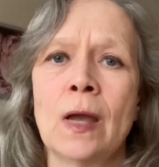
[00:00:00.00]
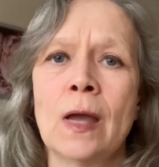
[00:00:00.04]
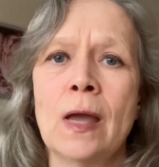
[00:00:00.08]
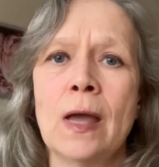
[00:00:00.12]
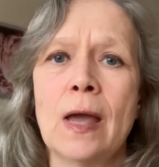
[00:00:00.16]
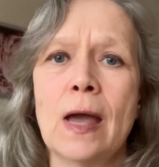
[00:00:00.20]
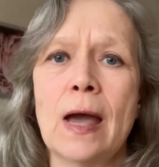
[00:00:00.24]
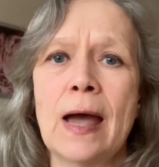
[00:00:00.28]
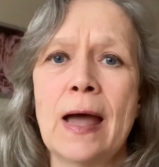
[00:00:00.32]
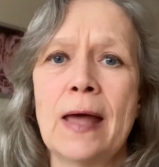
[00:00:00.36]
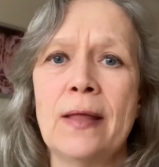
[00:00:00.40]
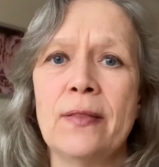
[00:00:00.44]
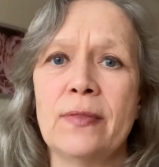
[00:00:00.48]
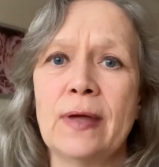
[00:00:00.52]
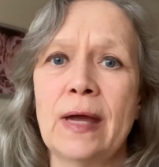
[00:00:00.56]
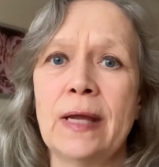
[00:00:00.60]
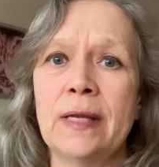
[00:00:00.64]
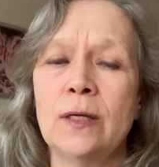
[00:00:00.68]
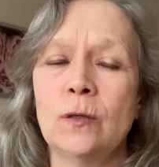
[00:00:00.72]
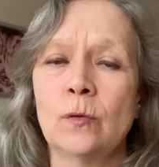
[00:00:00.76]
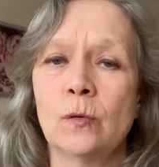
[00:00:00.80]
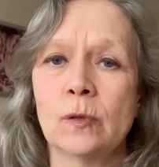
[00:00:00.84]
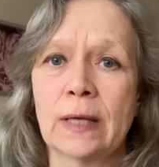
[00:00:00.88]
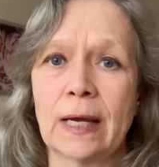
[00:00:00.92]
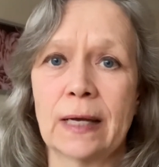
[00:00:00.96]
And then
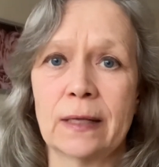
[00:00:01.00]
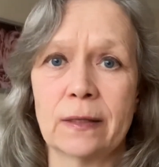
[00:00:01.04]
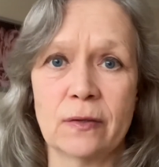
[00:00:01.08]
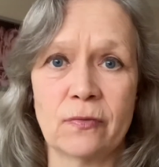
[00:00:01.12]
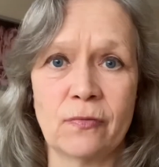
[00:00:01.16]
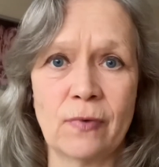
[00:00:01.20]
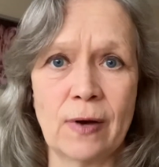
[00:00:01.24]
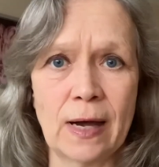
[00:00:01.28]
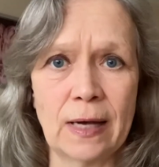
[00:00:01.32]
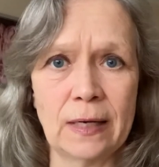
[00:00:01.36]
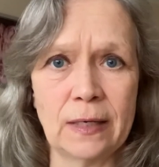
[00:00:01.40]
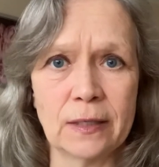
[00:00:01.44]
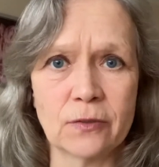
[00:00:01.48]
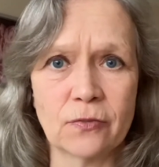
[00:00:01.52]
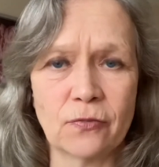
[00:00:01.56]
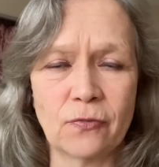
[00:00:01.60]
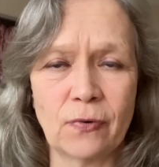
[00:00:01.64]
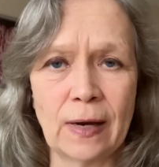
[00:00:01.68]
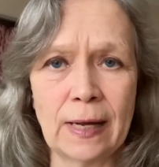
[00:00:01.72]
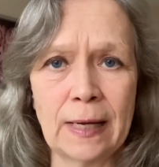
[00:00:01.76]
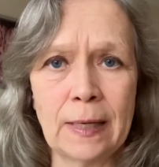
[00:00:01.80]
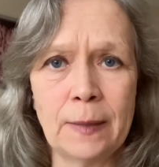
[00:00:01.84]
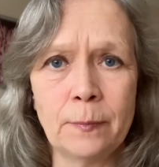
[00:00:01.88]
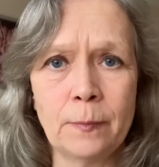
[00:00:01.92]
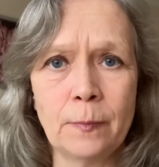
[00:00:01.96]
you will get the violet
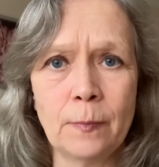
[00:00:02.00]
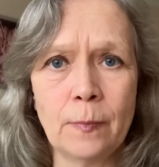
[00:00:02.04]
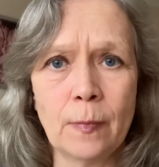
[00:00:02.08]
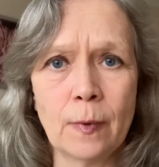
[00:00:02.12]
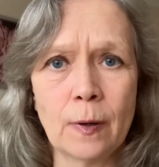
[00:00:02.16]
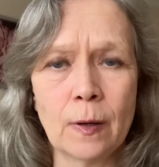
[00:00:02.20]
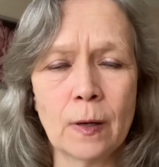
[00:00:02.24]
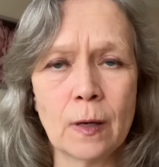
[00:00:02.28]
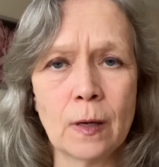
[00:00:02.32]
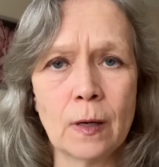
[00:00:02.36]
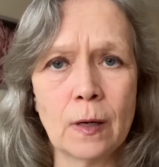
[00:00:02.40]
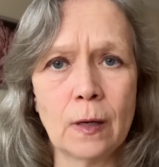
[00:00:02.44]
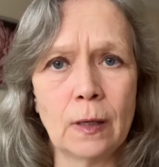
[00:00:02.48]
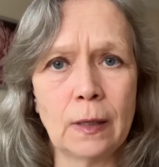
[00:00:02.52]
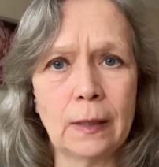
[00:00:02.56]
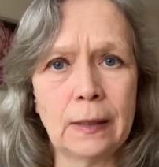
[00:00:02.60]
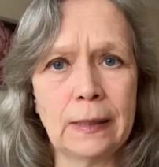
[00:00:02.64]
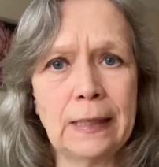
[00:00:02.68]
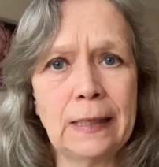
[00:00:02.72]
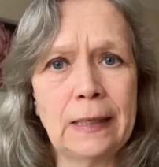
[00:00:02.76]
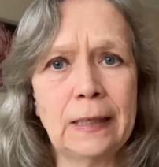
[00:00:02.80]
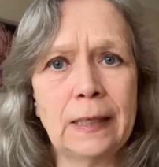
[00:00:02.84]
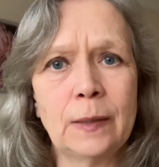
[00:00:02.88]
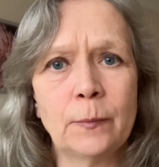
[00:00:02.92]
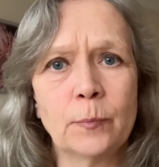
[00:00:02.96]
flame
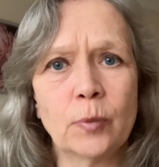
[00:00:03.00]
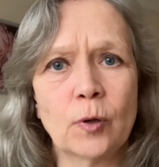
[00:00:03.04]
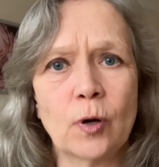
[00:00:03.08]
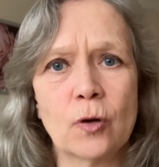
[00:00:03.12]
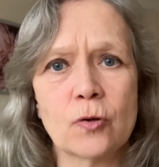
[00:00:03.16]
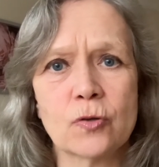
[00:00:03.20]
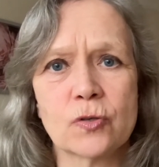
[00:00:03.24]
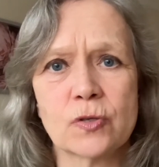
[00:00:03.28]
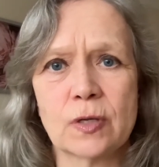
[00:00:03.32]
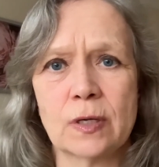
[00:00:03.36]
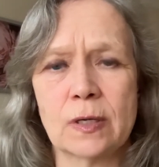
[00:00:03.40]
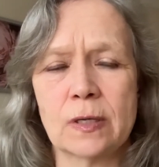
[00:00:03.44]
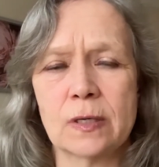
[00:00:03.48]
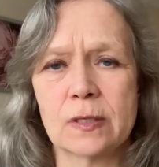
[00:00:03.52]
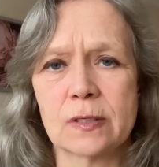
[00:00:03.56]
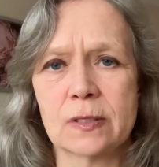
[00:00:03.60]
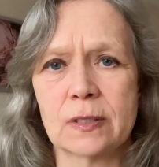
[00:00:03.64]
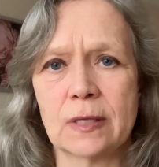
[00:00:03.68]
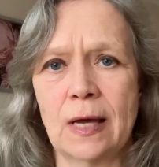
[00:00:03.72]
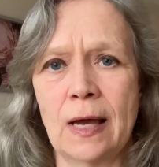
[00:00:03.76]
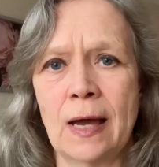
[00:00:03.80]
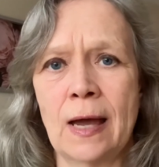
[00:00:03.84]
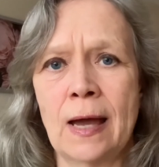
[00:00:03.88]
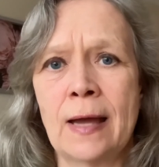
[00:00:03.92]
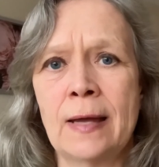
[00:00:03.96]
healing process,
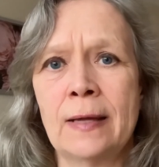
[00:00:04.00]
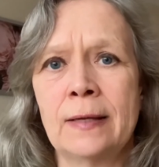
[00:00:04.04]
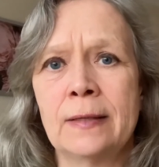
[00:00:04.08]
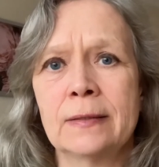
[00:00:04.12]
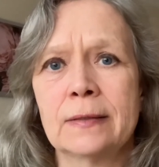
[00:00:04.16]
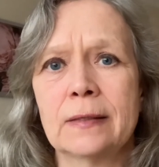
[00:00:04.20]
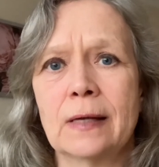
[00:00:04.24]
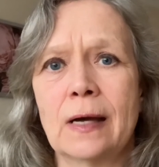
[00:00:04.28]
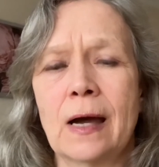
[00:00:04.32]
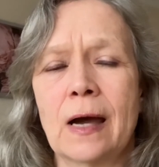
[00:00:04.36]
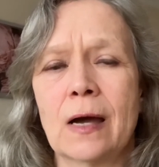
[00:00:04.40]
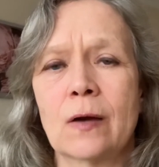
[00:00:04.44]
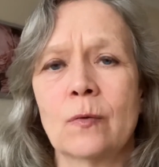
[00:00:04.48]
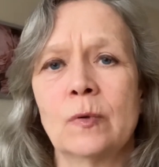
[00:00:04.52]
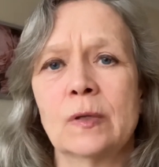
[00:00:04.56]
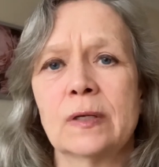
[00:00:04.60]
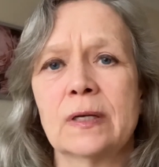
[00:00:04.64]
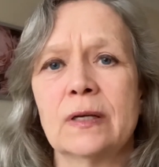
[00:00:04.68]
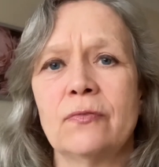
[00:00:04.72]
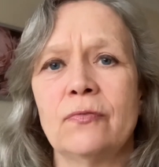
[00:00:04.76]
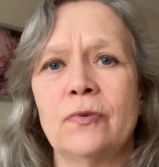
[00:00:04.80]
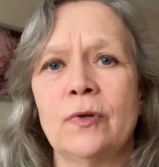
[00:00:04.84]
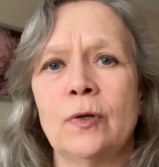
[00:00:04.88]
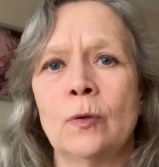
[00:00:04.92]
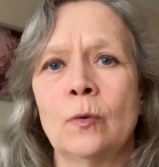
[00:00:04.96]
and I will
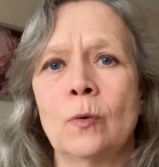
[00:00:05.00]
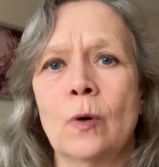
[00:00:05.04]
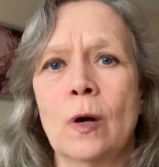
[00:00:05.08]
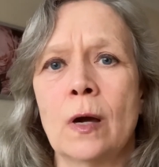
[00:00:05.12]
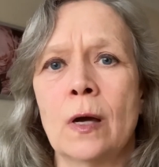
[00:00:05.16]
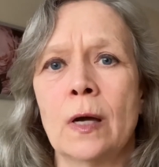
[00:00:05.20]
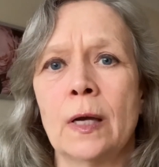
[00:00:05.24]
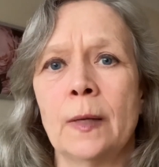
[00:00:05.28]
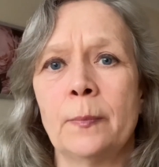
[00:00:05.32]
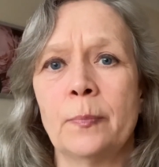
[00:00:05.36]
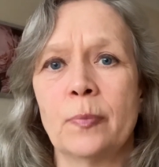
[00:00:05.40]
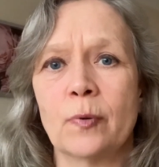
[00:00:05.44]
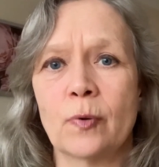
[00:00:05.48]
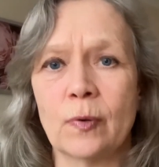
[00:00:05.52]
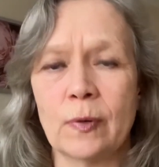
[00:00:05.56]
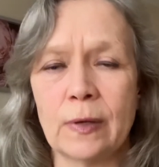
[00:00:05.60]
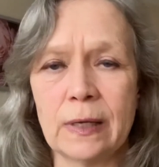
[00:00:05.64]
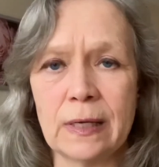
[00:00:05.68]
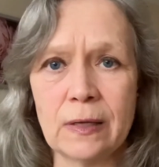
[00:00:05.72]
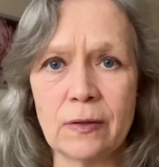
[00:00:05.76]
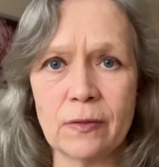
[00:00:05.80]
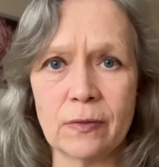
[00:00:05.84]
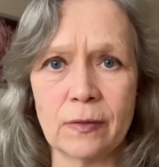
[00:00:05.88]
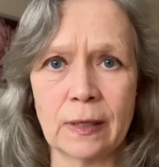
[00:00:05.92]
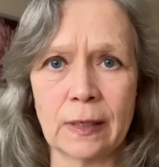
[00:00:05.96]
give you a
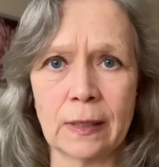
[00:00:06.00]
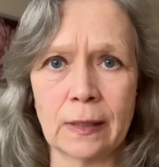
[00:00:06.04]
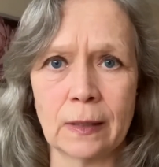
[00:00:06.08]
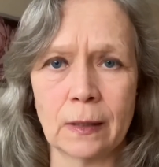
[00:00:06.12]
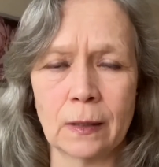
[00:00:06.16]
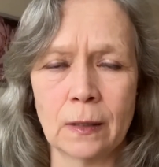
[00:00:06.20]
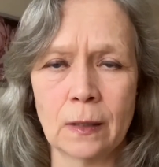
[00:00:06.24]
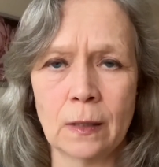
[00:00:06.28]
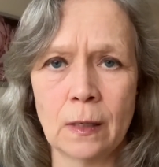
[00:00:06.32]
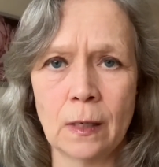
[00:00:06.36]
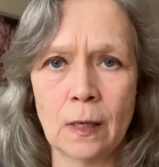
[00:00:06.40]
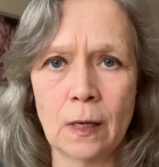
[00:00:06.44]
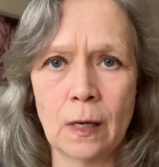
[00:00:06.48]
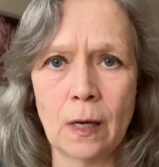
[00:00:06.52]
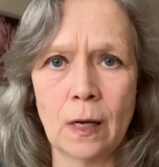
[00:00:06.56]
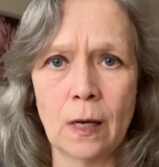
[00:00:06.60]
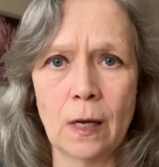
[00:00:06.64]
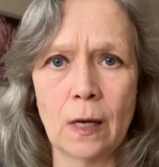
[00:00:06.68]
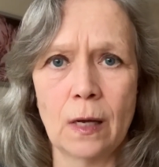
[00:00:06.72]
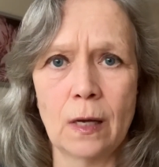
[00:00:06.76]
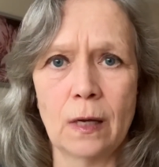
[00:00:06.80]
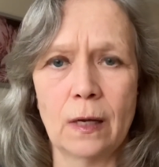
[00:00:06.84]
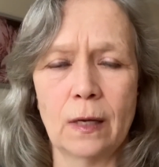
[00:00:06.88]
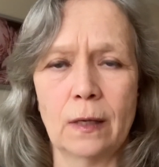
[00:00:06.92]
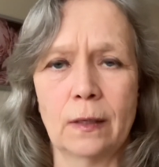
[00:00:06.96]
breathing
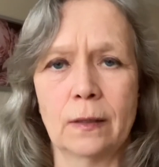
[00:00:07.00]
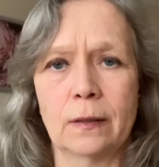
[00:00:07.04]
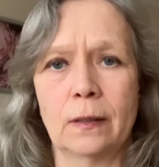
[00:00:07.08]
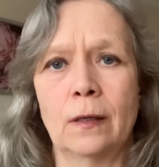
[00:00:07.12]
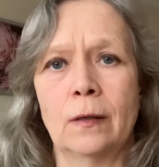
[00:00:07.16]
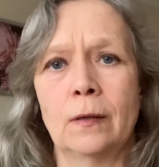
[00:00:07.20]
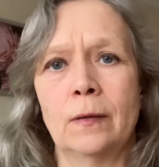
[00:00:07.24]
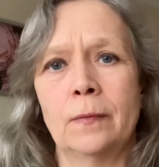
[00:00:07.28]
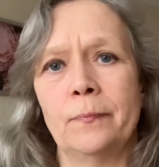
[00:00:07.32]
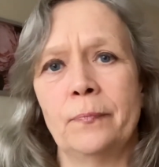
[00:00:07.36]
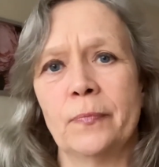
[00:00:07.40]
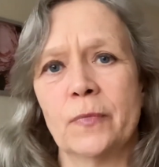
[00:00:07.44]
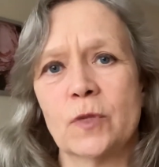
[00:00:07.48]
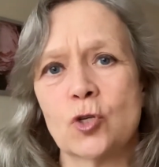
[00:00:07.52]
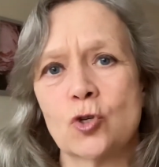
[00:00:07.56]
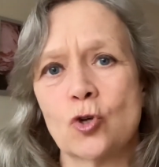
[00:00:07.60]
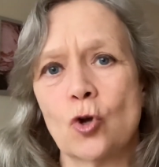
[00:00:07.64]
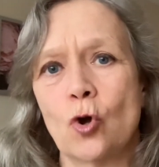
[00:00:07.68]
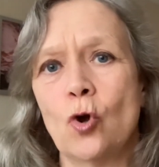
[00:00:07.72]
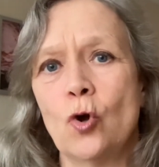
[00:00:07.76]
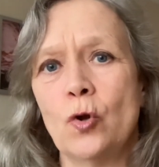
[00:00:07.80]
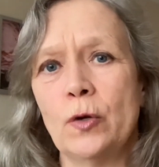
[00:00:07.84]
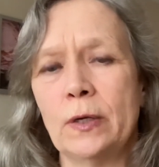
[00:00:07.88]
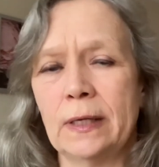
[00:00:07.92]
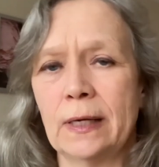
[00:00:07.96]

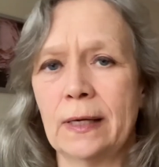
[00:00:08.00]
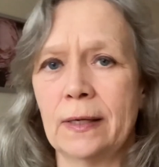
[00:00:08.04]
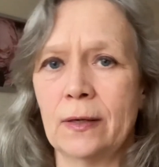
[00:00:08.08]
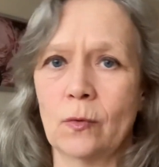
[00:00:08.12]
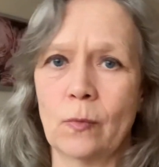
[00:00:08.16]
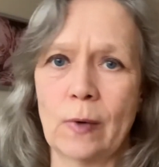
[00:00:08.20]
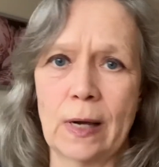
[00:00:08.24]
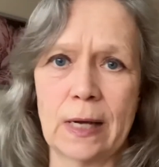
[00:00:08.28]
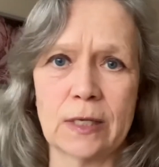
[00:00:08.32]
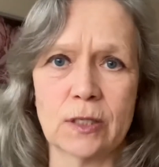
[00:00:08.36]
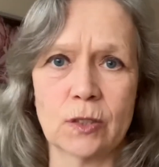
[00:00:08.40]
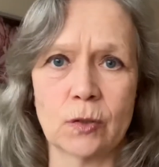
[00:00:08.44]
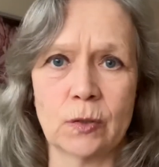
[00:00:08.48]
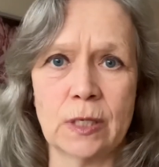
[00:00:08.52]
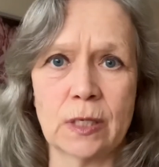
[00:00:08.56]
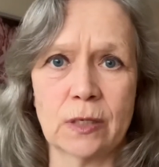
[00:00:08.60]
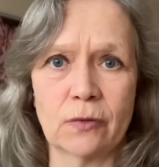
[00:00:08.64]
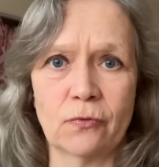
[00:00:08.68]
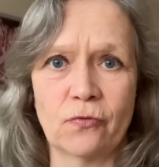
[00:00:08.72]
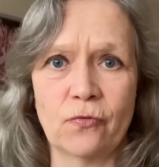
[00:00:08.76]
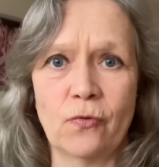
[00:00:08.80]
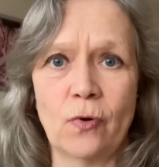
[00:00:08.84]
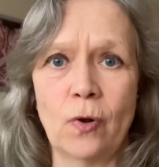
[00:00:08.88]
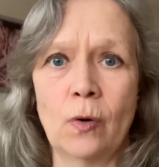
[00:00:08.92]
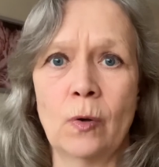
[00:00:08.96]
journey in a way, so you can
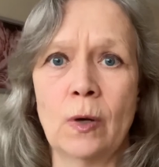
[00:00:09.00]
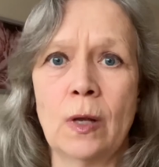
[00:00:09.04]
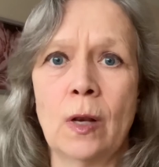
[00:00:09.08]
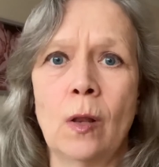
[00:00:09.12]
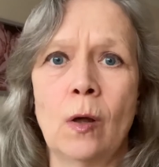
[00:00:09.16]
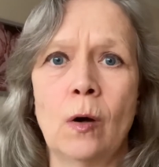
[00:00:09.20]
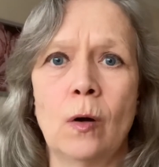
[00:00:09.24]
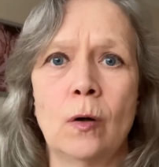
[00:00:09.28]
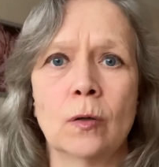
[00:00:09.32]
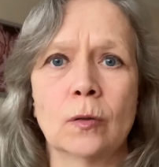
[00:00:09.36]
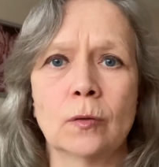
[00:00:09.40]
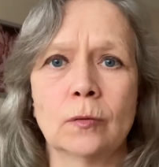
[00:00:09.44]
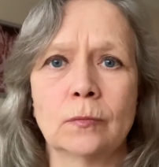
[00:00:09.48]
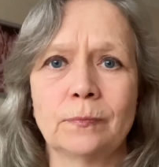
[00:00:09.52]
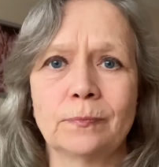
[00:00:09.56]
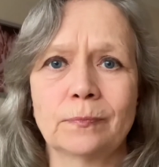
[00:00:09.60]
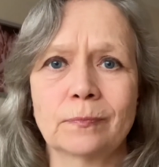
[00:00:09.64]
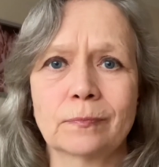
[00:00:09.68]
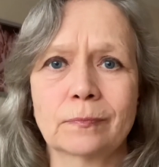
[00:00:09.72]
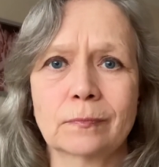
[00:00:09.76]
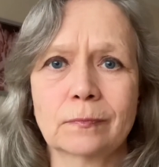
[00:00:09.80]
follow along